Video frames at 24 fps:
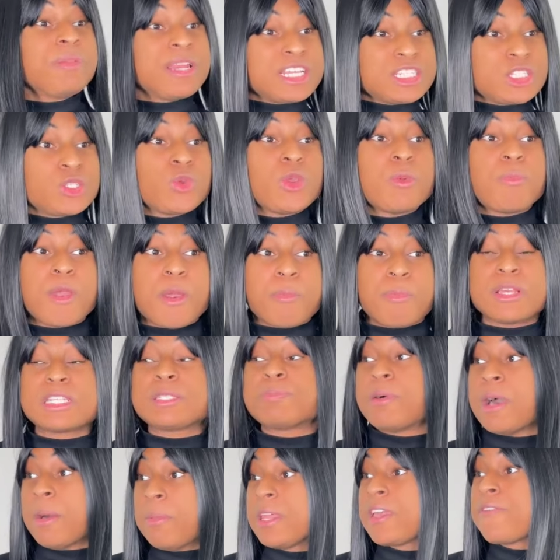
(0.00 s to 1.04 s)
plans to
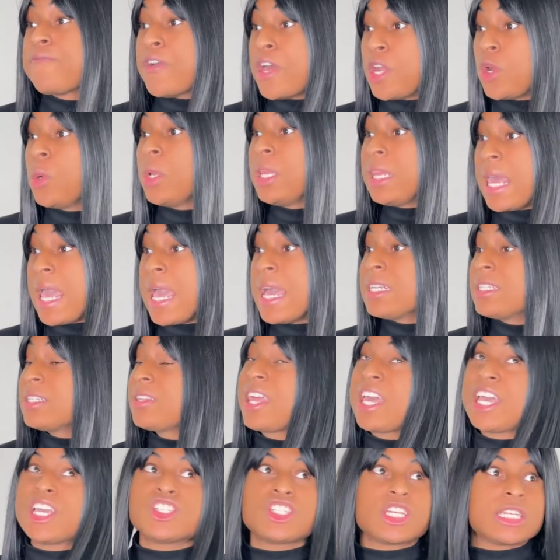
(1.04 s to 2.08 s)
repurpose public federal land
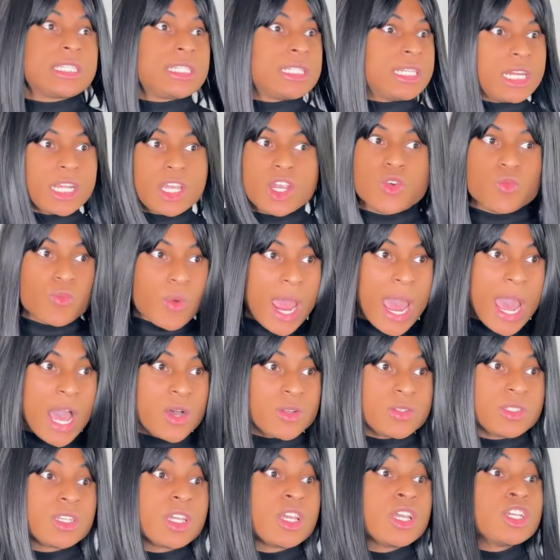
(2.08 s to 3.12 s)
that is just sitting
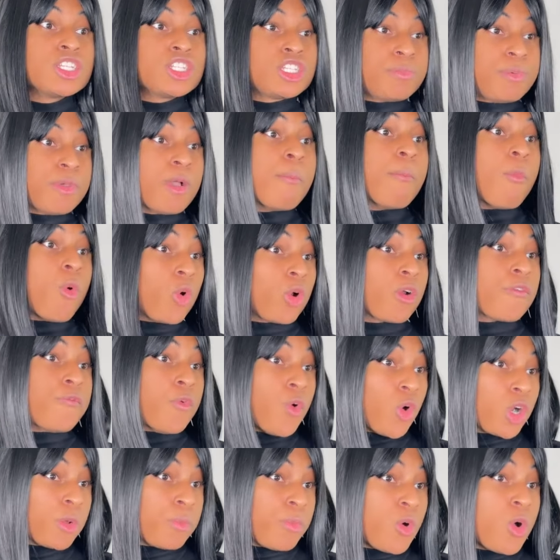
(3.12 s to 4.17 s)
around to build more
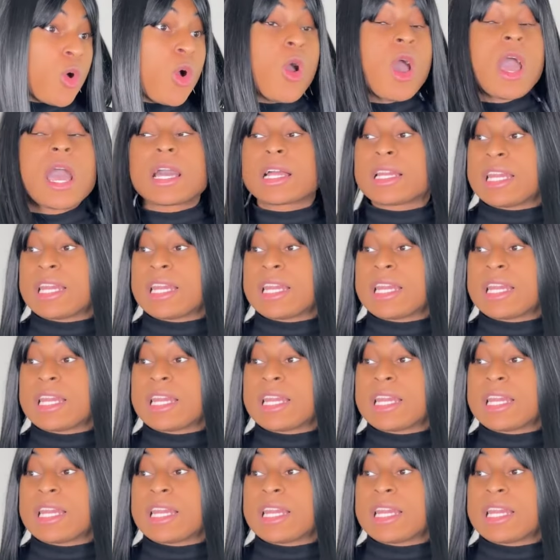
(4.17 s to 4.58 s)
affordable,